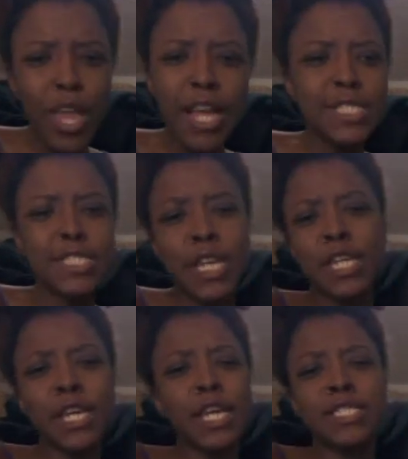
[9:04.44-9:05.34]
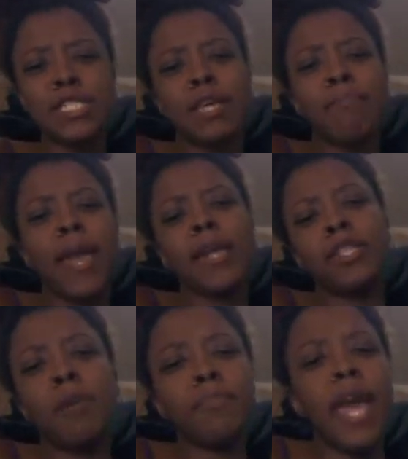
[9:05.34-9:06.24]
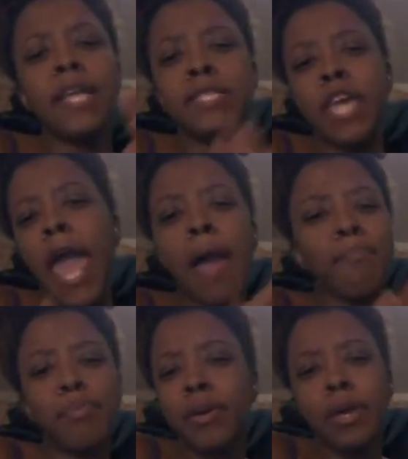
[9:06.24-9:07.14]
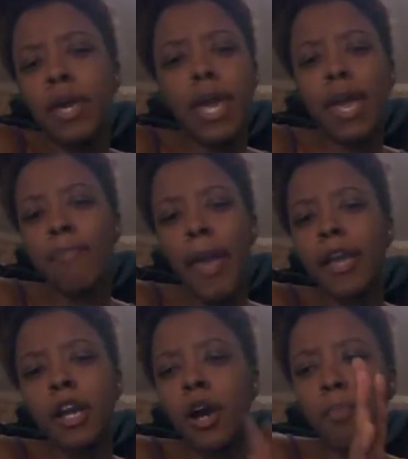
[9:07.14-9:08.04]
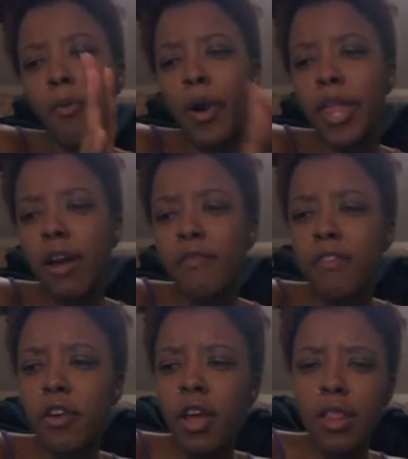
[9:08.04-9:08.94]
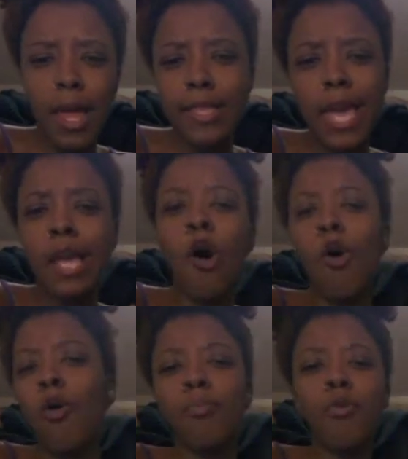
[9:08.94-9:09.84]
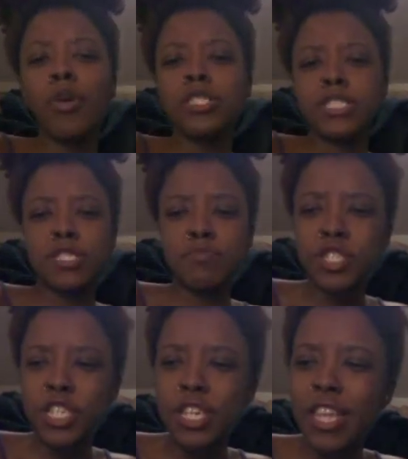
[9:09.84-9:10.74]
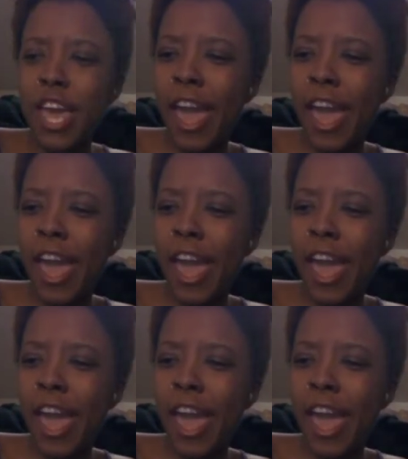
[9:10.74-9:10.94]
Instead of kissing and making up, they dap and make up or whatever. Like they homeboys or some shit.